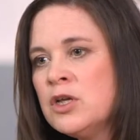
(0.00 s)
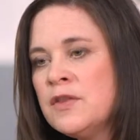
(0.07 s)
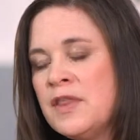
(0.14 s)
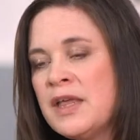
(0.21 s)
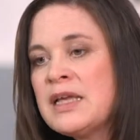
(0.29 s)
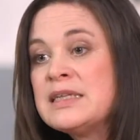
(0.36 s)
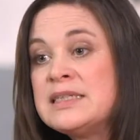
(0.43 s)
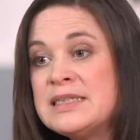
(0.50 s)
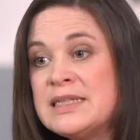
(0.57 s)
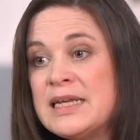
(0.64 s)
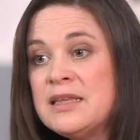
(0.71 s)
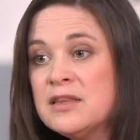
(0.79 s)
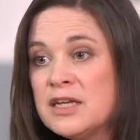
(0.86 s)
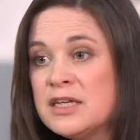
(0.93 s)
they can
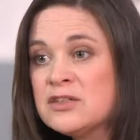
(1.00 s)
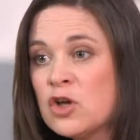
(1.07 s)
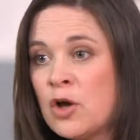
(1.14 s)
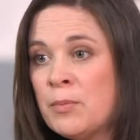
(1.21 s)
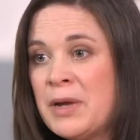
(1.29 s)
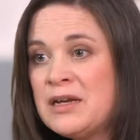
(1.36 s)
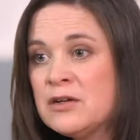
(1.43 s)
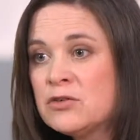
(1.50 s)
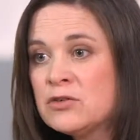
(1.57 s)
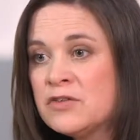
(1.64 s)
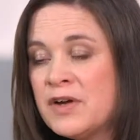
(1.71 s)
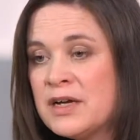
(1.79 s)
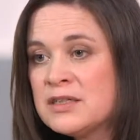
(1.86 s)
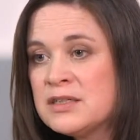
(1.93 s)
see that he's got a medical
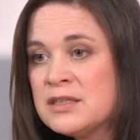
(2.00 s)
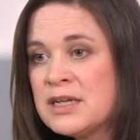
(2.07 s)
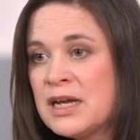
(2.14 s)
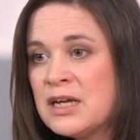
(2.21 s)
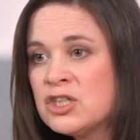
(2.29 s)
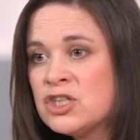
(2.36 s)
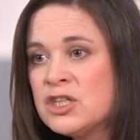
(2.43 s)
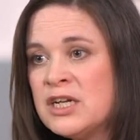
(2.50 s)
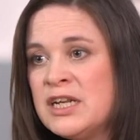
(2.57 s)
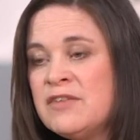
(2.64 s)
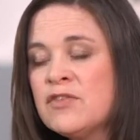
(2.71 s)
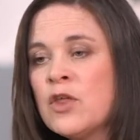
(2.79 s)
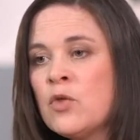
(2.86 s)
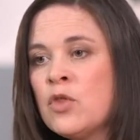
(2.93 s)
device attached, and
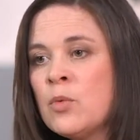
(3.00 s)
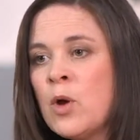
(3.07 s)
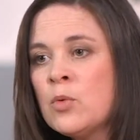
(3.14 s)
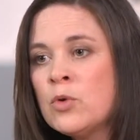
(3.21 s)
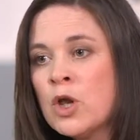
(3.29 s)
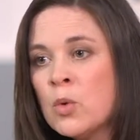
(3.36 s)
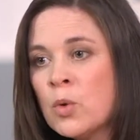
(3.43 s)
even though they won't know